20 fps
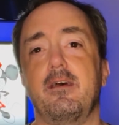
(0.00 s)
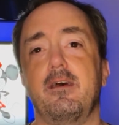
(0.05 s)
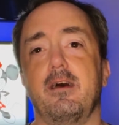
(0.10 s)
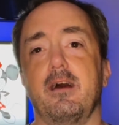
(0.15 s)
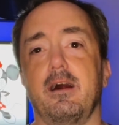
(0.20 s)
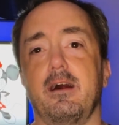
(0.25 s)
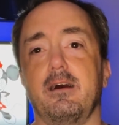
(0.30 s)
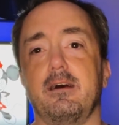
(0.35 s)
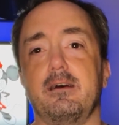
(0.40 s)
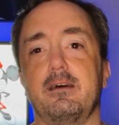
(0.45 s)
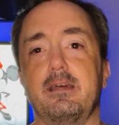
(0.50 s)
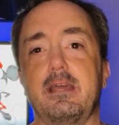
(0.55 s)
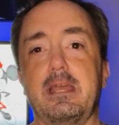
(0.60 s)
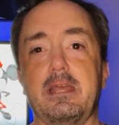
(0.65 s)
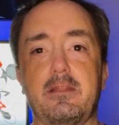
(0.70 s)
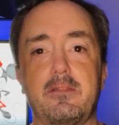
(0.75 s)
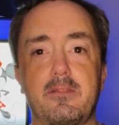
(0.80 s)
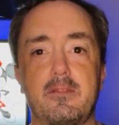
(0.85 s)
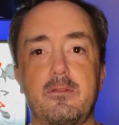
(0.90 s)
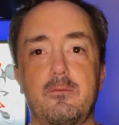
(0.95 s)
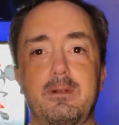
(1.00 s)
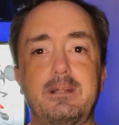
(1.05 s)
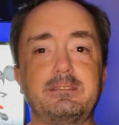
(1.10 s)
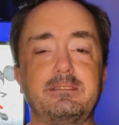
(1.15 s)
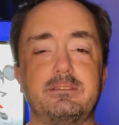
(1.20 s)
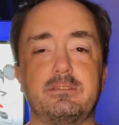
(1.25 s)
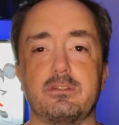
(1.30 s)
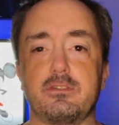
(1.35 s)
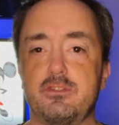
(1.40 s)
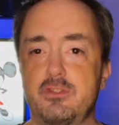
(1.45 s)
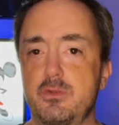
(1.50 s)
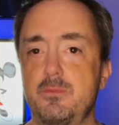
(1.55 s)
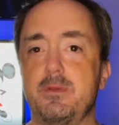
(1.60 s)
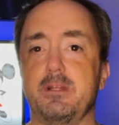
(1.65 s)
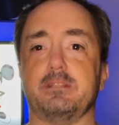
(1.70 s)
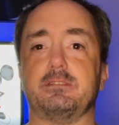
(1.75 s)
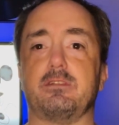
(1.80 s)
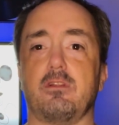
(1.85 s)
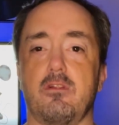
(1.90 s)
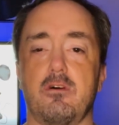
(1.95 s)
And the rest are 2
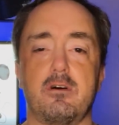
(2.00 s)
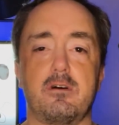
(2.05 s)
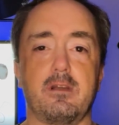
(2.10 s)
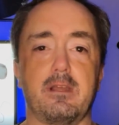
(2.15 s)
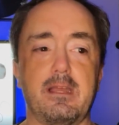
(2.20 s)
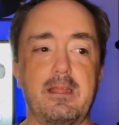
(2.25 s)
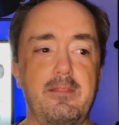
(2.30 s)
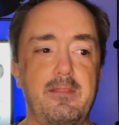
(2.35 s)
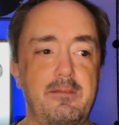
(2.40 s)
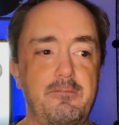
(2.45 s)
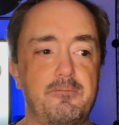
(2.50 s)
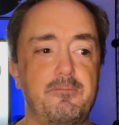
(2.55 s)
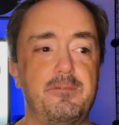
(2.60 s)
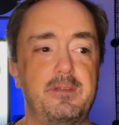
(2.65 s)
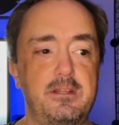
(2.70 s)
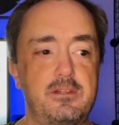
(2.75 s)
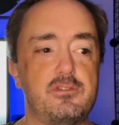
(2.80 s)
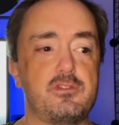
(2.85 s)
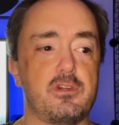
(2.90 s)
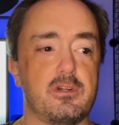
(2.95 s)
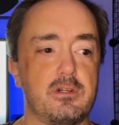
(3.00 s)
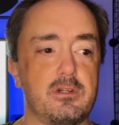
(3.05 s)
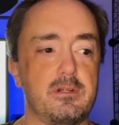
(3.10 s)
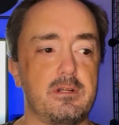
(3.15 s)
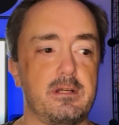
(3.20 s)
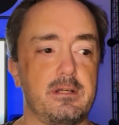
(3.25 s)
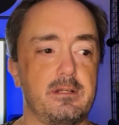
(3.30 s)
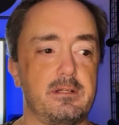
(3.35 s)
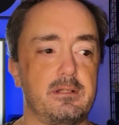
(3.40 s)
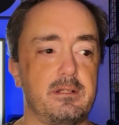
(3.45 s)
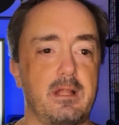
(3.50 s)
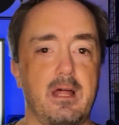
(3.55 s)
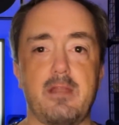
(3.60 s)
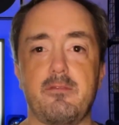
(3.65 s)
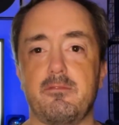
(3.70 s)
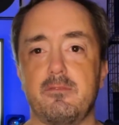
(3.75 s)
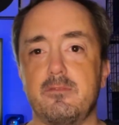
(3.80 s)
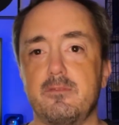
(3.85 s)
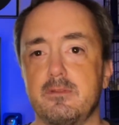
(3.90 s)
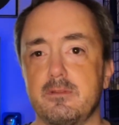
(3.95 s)
minutes long, and they feature a lot
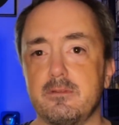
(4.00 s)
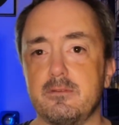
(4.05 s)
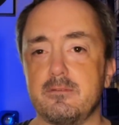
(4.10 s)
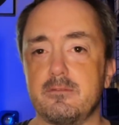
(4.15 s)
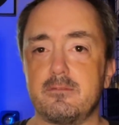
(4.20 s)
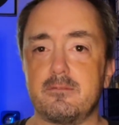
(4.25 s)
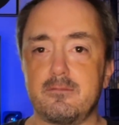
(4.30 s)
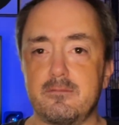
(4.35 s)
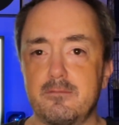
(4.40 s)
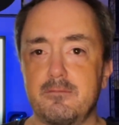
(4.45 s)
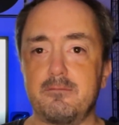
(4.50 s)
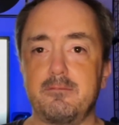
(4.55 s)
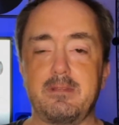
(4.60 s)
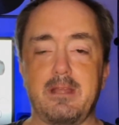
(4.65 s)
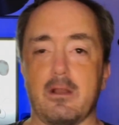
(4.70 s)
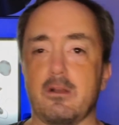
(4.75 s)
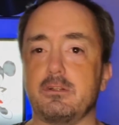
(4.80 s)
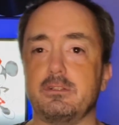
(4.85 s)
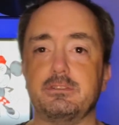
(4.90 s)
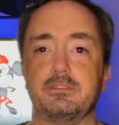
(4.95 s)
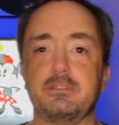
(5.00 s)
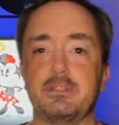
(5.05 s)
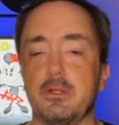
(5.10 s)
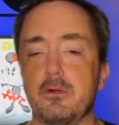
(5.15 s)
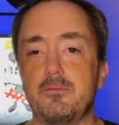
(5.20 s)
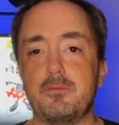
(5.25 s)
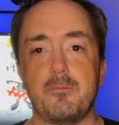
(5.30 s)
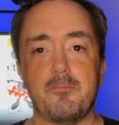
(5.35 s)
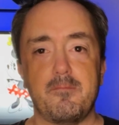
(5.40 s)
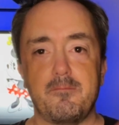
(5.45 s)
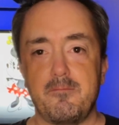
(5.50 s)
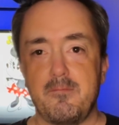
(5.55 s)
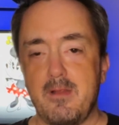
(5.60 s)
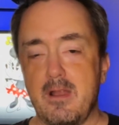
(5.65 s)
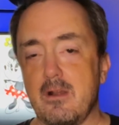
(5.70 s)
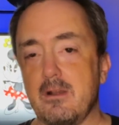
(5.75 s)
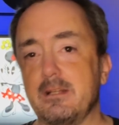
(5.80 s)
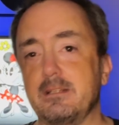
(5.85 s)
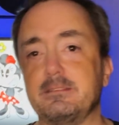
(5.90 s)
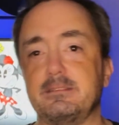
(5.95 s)
of the characters, from
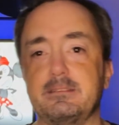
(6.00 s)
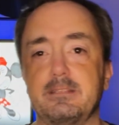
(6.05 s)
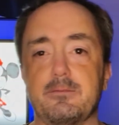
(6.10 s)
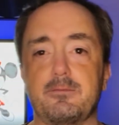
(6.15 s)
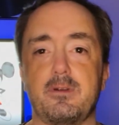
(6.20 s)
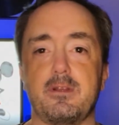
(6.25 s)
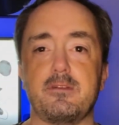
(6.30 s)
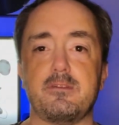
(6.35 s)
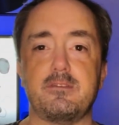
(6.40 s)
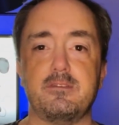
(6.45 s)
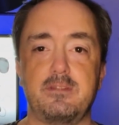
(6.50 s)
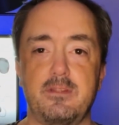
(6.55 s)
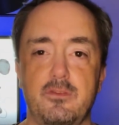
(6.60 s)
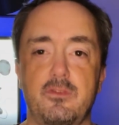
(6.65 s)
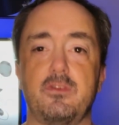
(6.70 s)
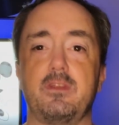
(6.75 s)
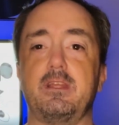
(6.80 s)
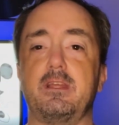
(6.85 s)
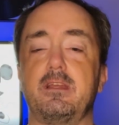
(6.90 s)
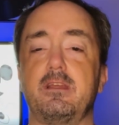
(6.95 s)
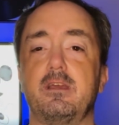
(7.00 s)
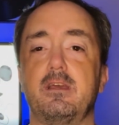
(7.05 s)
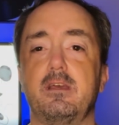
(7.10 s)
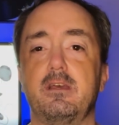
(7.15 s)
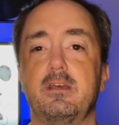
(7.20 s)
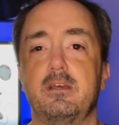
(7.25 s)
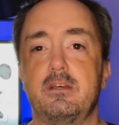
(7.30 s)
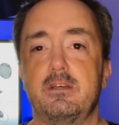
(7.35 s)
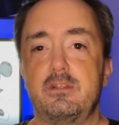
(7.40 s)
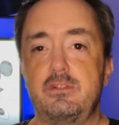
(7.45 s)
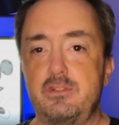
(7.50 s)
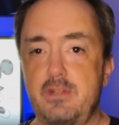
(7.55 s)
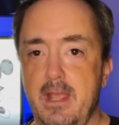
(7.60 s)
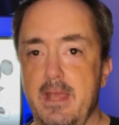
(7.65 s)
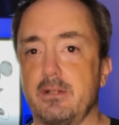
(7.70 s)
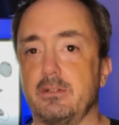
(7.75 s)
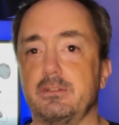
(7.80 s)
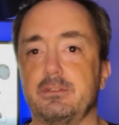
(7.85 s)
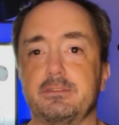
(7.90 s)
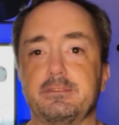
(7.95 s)
various different Disney
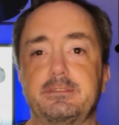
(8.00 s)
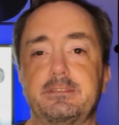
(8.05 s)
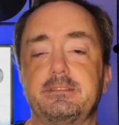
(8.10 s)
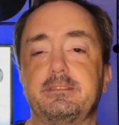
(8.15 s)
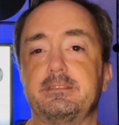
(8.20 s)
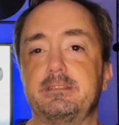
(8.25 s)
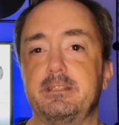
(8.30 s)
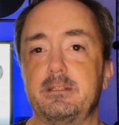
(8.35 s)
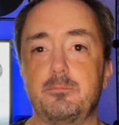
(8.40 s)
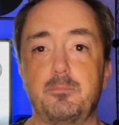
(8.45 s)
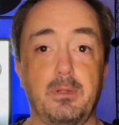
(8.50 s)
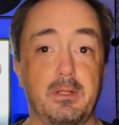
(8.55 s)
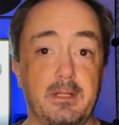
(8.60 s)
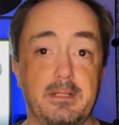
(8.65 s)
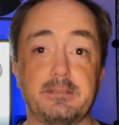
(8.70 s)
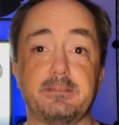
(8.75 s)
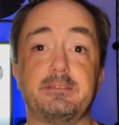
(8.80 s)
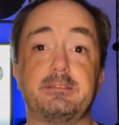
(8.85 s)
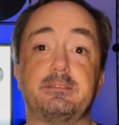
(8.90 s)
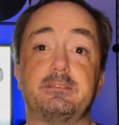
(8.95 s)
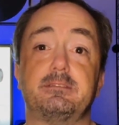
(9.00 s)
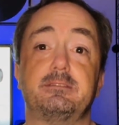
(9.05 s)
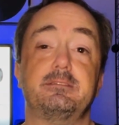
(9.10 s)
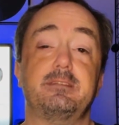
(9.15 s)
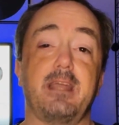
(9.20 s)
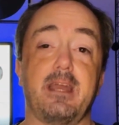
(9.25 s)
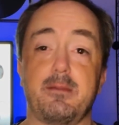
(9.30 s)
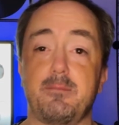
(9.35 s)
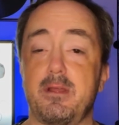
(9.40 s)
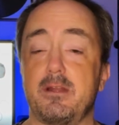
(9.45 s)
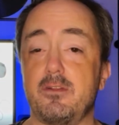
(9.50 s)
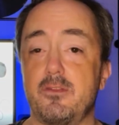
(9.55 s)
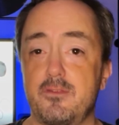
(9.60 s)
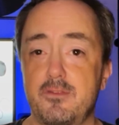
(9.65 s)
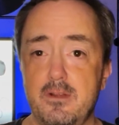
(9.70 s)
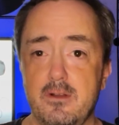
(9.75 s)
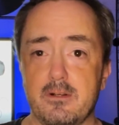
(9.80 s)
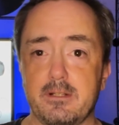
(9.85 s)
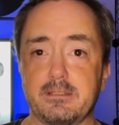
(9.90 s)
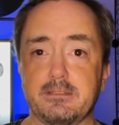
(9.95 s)
Channel, Disney Plus animated
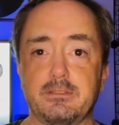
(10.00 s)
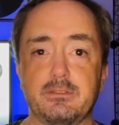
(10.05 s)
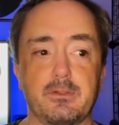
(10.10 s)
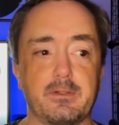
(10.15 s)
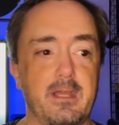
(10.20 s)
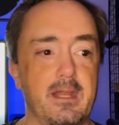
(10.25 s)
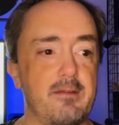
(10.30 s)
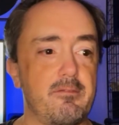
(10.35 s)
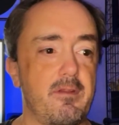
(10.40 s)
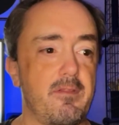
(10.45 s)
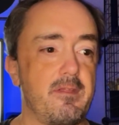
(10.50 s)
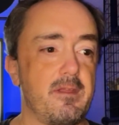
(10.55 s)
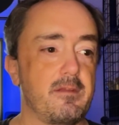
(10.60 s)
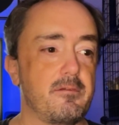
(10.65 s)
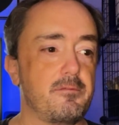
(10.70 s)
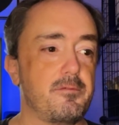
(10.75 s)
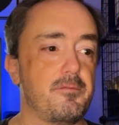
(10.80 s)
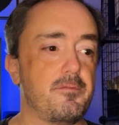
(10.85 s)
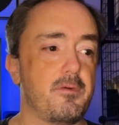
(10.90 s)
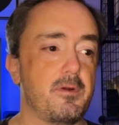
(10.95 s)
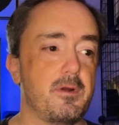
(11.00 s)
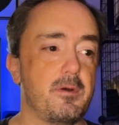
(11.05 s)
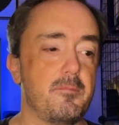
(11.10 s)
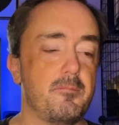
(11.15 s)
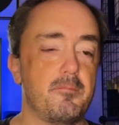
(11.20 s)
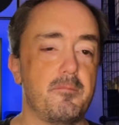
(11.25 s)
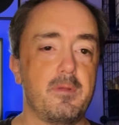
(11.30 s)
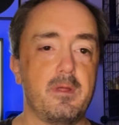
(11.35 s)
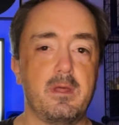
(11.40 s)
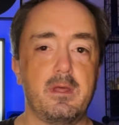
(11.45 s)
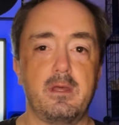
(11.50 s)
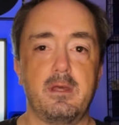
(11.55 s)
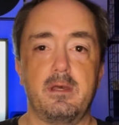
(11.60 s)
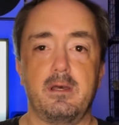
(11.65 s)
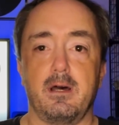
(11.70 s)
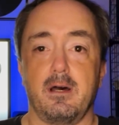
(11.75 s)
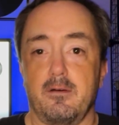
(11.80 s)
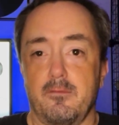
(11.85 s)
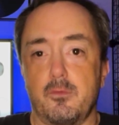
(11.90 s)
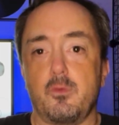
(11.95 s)
series. You'll get everything from,
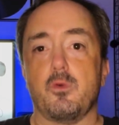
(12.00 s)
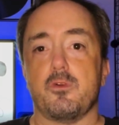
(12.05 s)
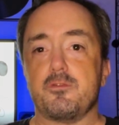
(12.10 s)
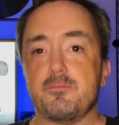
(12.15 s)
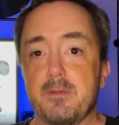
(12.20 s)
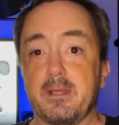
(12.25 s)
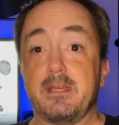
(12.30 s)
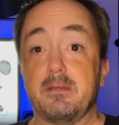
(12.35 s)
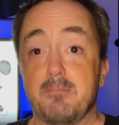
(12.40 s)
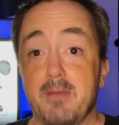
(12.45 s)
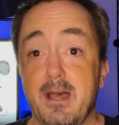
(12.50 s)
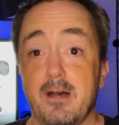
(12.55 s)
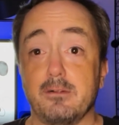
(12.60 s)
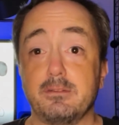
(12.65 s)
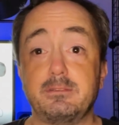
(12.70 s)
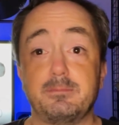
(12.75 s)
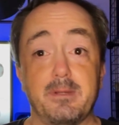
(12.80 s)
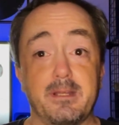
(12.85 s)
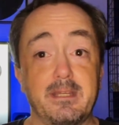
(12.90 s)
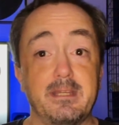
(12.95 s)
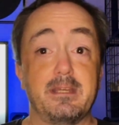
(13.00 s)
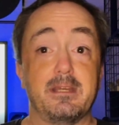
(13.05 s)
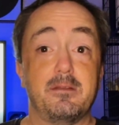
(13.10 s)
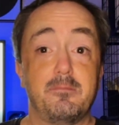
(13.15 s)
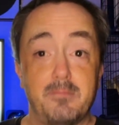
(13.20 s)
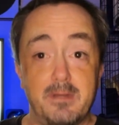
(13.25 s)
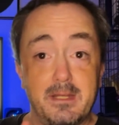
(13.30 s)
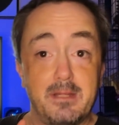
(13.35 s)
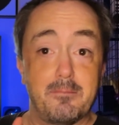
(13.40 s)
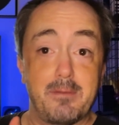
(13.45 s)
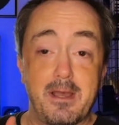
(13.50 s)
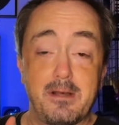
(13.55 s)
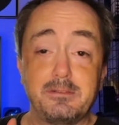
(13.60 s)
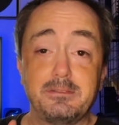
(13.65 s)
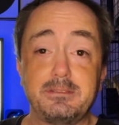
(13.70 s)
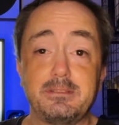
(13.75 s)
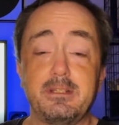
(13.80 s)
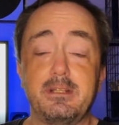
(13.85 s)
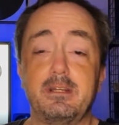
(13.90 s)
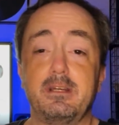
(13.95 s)
of course, Mickey Mouse, Mickey and Minnie
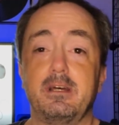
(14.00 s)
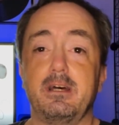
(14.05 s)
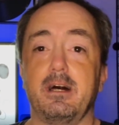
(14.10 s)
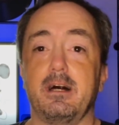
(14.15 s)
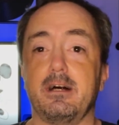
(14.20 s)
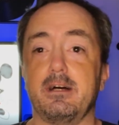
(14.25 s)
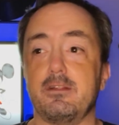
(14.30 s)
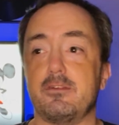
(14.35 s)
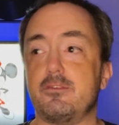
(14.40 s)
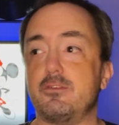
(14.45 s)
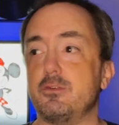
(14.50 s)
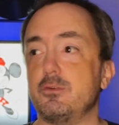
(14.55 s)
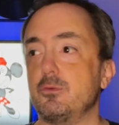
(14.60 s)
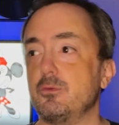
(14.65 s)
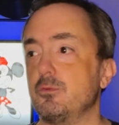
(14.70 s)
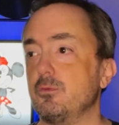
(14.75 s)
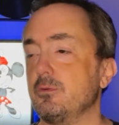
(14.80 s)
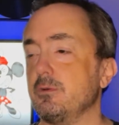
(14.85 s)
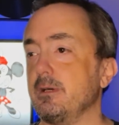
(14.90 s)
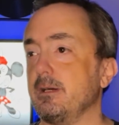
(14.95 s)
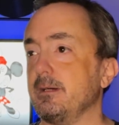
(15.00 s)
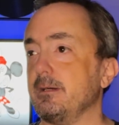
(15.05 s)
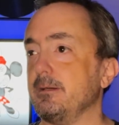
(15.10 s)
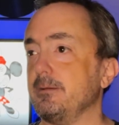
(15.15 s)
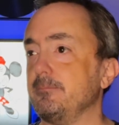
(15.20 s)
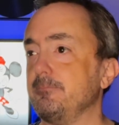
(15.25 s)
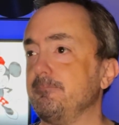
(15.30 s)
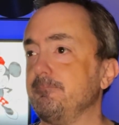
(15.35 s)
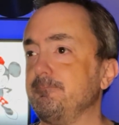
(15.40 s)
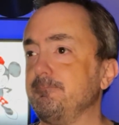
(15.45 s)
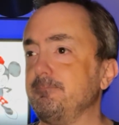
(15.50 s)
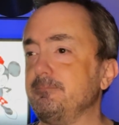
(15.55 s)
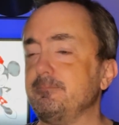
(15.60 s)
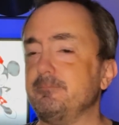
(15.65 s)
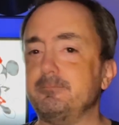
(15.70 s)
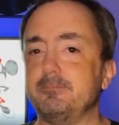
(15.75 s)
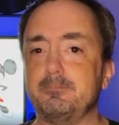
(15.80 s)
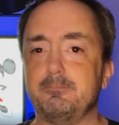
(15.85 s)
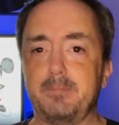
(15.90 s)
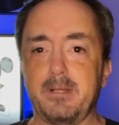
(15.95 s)
Mouse, to
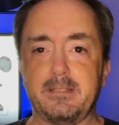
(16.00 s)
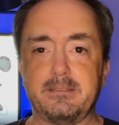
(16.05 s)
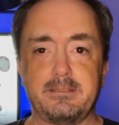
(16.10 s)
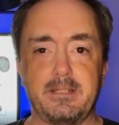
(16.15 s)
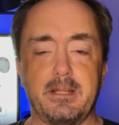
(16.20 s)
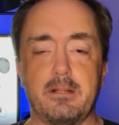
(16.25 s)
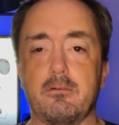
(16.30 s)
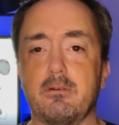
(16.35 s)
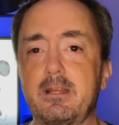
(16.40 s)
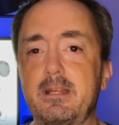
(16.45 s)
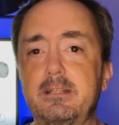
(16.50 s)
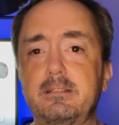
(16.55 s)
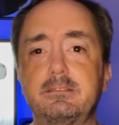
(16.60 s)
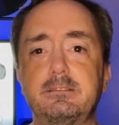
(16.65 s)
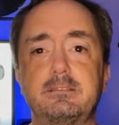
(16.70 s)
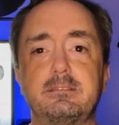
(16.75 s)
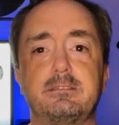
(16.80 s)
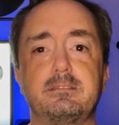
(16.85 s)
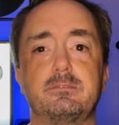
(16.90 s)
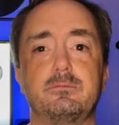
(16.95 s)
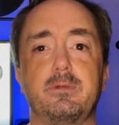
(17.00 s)
Big City Greens.